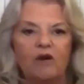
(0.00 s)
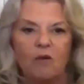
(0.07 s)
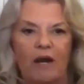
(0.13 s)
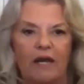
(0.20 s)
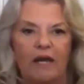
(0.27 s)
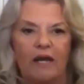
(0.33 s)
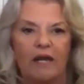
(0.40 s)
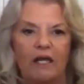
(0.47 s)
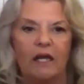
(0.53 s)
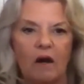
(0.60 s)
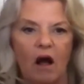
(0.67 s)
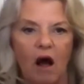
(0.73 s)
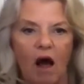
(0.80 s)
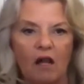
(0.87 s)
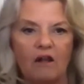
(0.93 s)
hand
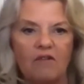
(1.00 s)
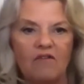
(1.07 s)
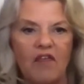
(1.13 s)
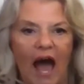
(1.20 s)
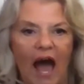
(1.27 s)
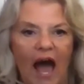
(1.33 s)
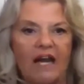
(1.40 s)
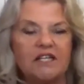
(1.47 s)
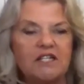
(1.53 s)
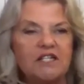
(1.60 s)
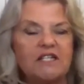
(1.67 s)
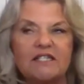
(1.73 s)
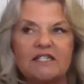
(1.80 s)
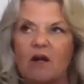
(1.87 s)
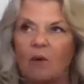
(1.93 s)
wringing and all of
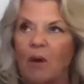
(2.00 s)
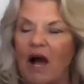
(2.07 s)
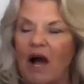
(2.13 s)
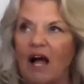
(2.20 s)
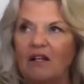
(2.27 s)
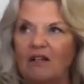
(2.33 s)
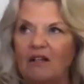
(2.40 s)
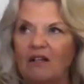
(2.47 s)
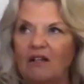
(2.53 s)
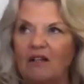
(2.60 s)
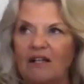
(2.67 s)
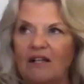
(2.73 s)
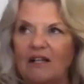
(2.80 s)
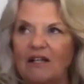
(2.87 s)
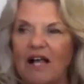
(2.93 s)
that. It's just,
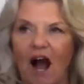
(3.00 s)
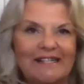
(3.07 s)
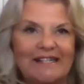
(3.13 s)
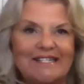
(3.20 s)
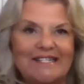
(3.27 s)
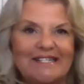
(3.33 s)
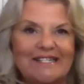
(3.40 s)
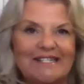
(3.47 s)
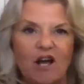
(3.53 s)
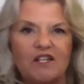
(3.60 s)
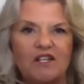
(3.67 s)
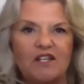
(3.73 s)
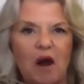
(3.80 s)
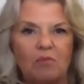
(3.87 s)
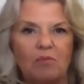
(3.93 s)
well, how are we going to
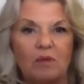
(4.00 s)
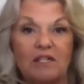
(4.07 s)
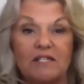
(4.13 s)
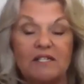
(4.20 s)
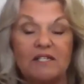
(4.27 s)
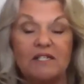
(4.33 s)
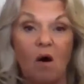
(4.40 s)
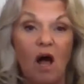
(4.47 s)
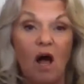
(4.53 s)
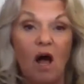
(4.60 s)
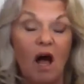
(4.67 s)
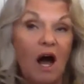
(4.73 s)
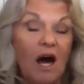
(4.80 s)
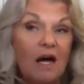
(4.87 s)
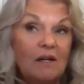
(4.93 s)
solve this problem? And
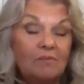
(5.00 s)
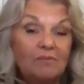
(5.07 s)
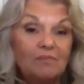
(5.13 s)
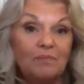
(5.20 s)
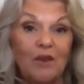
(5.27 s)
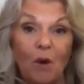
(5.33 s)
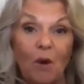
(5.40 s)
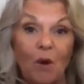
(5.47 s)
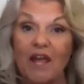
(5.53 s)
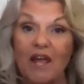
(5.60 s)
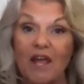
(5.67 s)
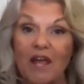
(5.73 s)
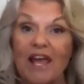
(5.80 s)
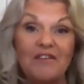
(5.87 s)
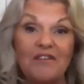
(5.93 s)
so,
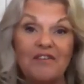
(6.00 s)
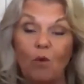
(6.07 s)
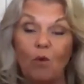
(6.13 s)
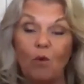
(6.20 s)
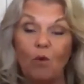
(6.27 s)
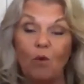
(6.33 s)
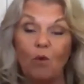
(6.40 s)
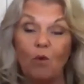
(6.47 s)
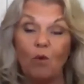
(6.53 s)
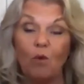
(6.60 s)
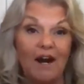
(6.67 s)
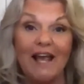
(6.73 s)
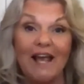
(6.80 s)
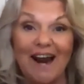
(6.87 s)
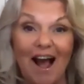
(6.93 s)
if it,
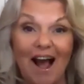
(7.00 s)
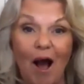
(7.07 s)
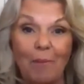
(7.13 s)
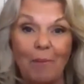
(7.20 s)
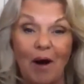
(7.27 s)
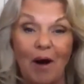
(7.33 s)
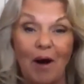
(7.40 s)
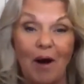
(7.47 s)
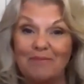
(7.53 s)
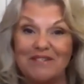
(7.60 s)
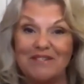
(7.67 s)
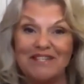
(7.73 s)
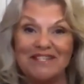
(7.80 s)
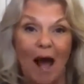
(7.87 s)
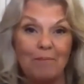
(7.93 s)
when I get up,
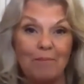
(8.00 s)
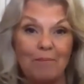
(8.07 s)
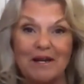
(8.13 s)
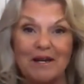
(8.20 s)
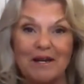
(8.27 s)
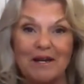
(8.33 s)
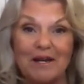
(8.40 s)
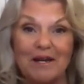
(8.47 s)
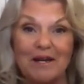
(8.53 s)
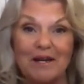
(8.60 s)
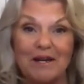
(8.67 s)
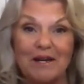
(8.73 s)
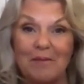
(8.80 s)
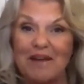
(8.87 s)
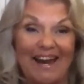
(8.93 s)
I'm just happy
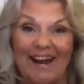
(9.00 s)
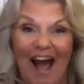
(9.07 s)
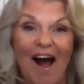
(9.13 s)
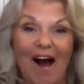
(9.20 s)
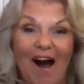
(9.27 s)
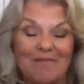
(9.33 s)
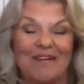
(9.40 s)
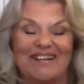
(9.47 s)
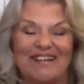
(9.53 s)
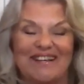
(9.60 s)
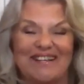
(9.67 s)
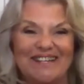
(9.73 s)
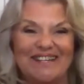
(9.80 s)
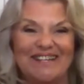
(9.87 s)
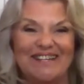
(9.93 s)
to be getting
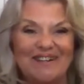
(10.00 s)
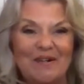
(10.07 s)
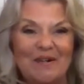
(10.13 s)
up,